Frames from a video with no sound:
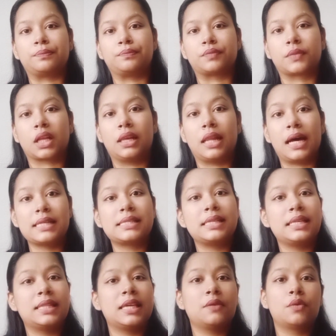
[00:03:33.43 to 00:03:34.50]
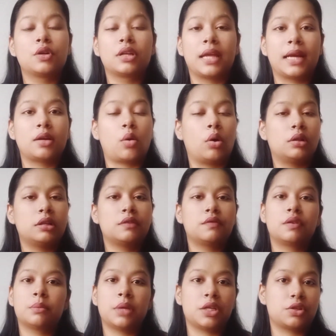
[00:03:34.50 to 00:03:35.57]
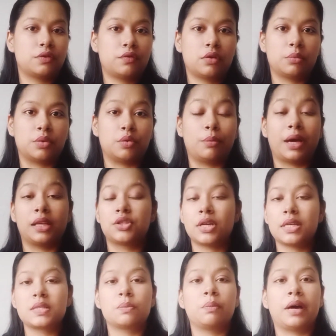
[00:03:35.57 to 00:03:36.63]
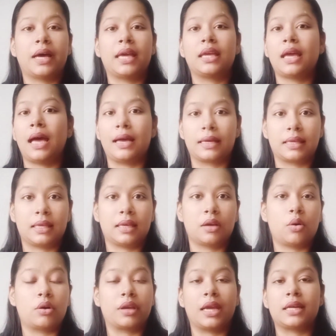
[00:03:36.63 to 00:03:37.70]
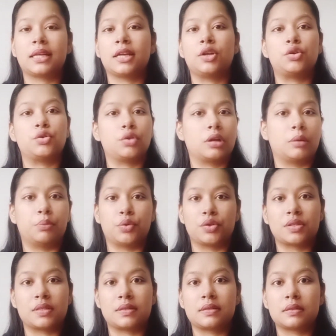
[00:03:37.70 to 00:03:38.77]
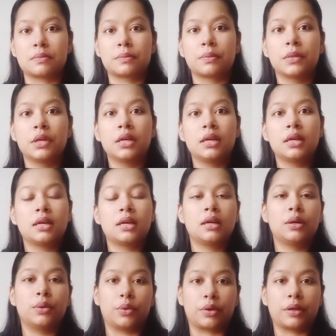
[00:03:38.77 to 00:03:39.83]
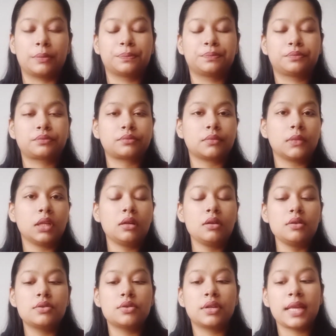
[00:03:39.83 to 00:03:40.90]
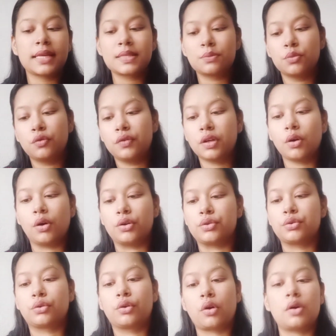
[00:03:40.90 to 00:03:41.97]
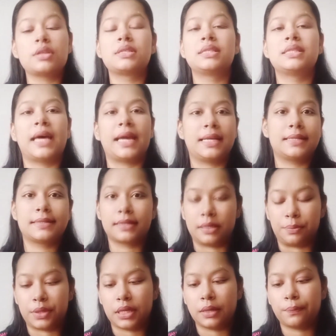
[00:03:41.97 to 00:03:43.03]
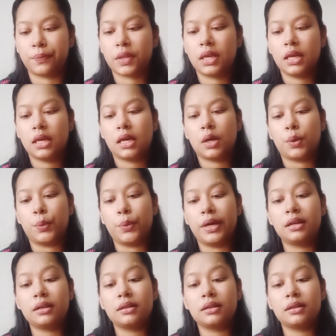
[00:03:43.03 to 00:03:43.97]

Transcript: lastly, they would get all the information from you by hacking or getting into your computer system. Okay, so next, moving on to cross-site scripting, where a